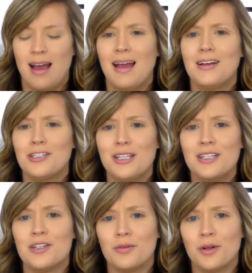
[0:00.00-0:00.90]
I
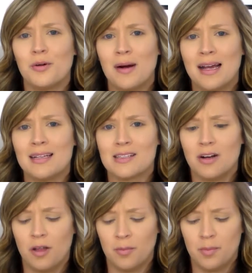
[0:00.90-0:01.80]
actually don't know why it's
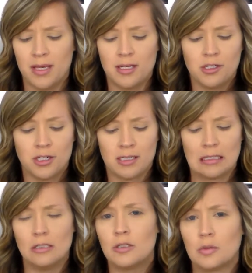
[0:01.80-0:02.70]
called Peach, because
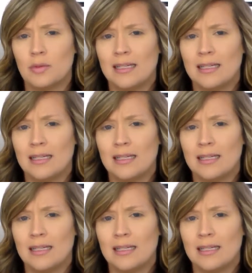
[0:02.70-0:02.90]
it looks